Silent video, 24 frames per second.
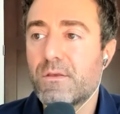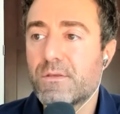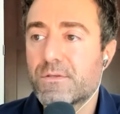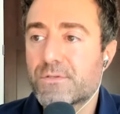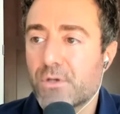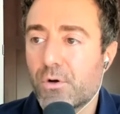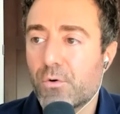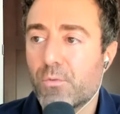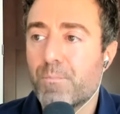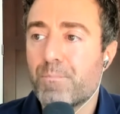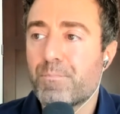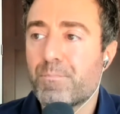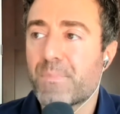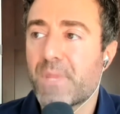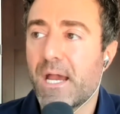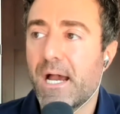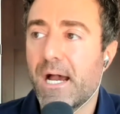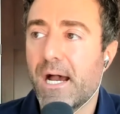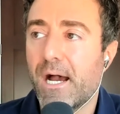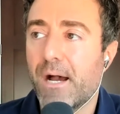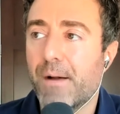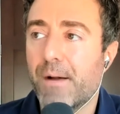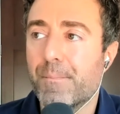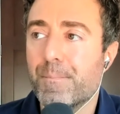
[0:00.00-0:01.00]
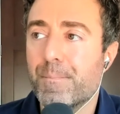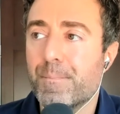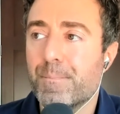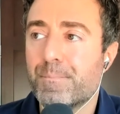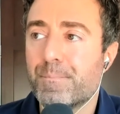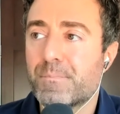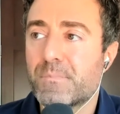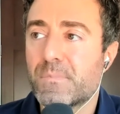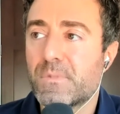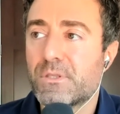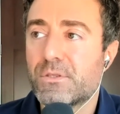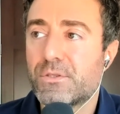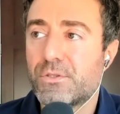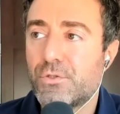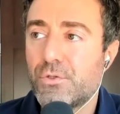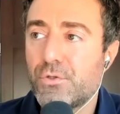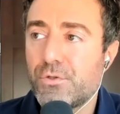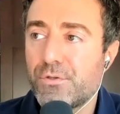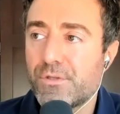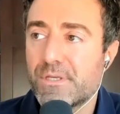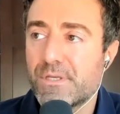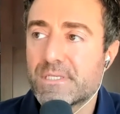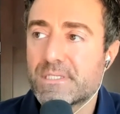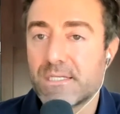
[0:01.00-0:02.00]
So um,
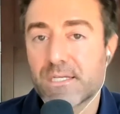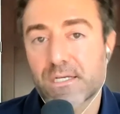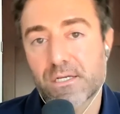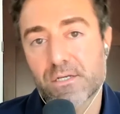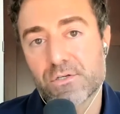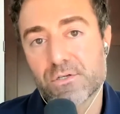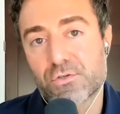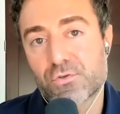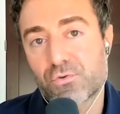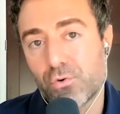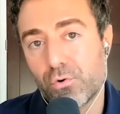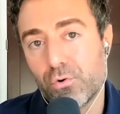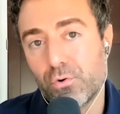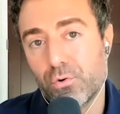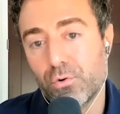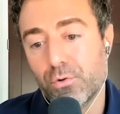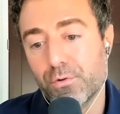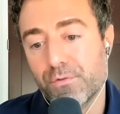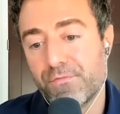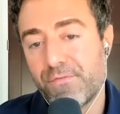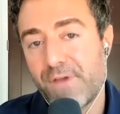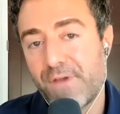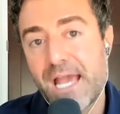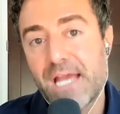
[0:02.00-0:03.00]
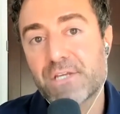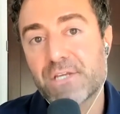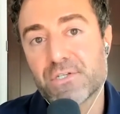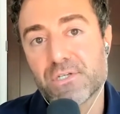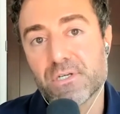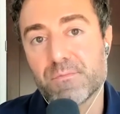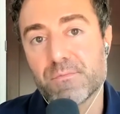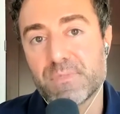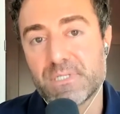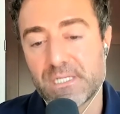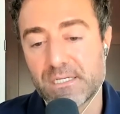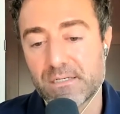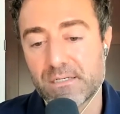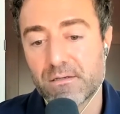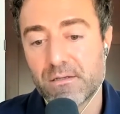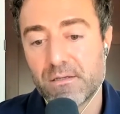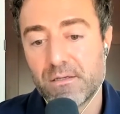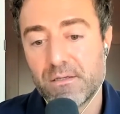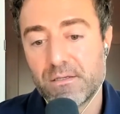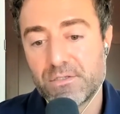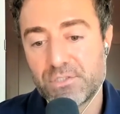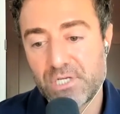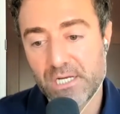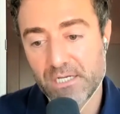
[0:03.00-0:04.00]
do this in a controlled fashion, meaning
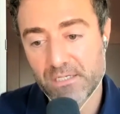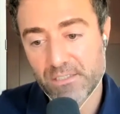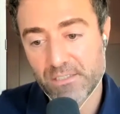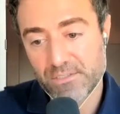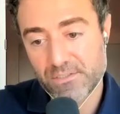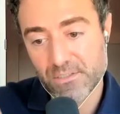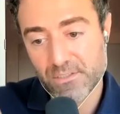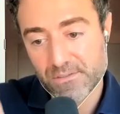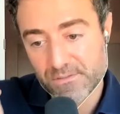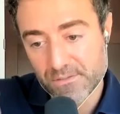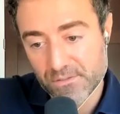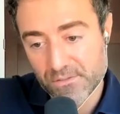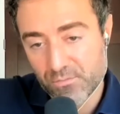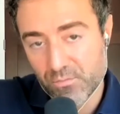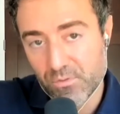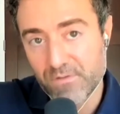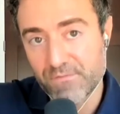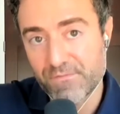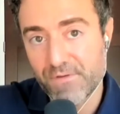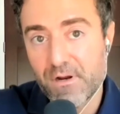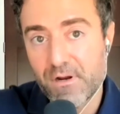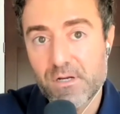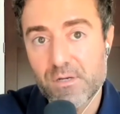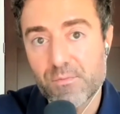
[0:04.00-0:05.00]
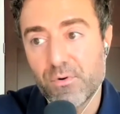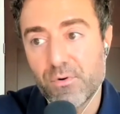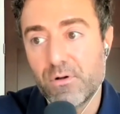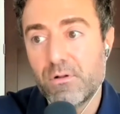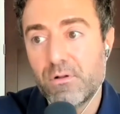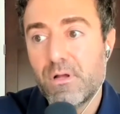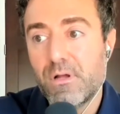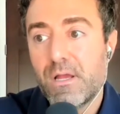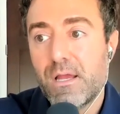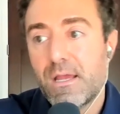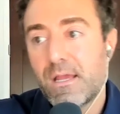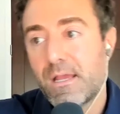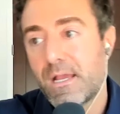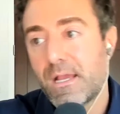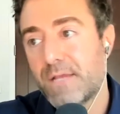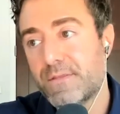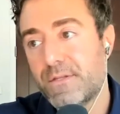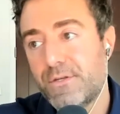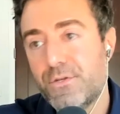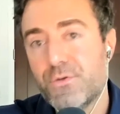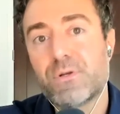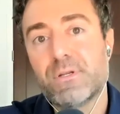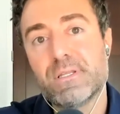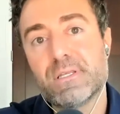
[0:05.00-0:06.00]
change just this one variable, and
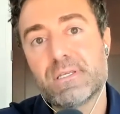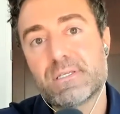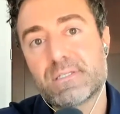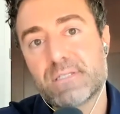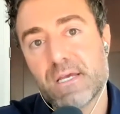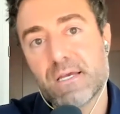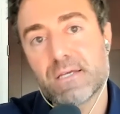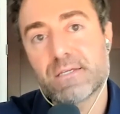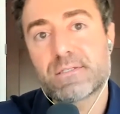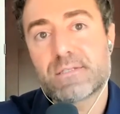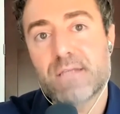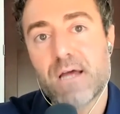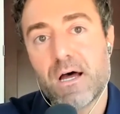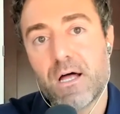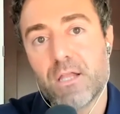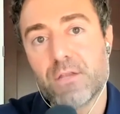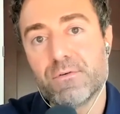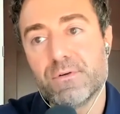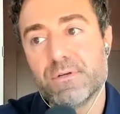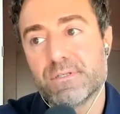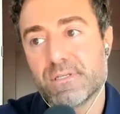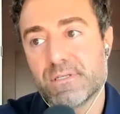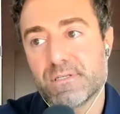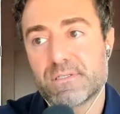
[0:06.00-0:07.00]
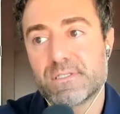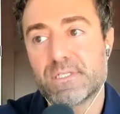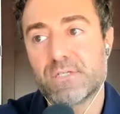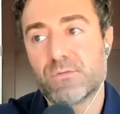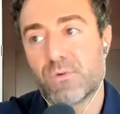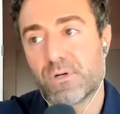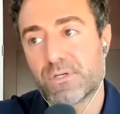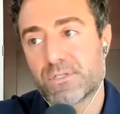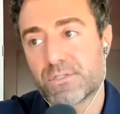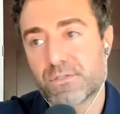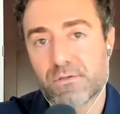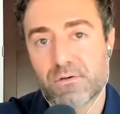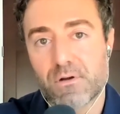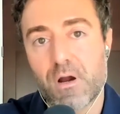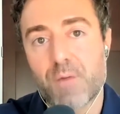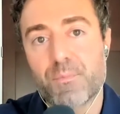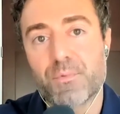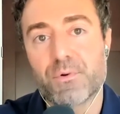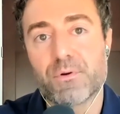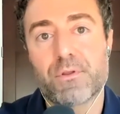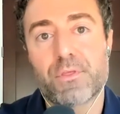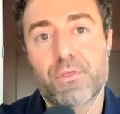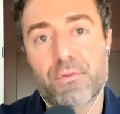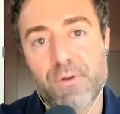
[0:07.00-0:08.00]
then you can assess tolerance and see what your
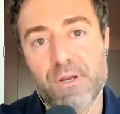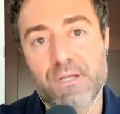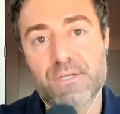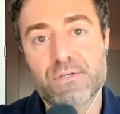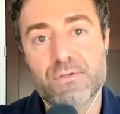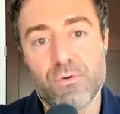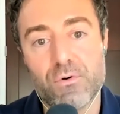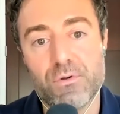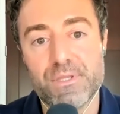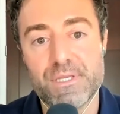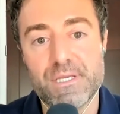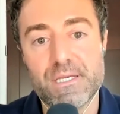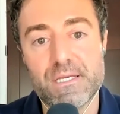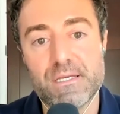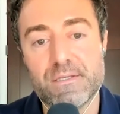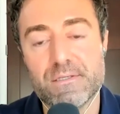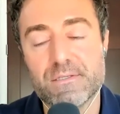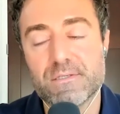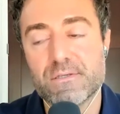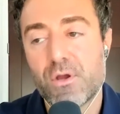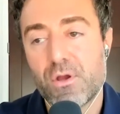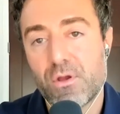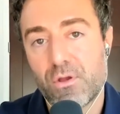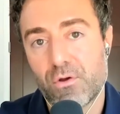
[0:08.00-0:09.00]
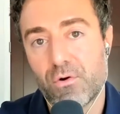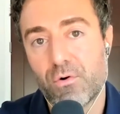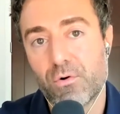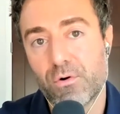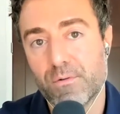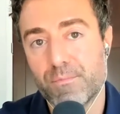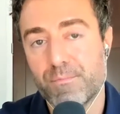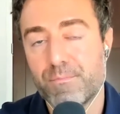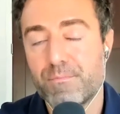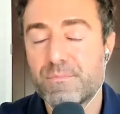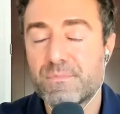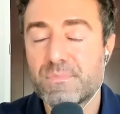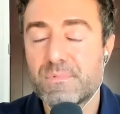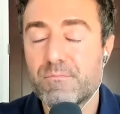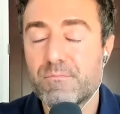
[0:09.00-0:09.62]
upper threshold is, or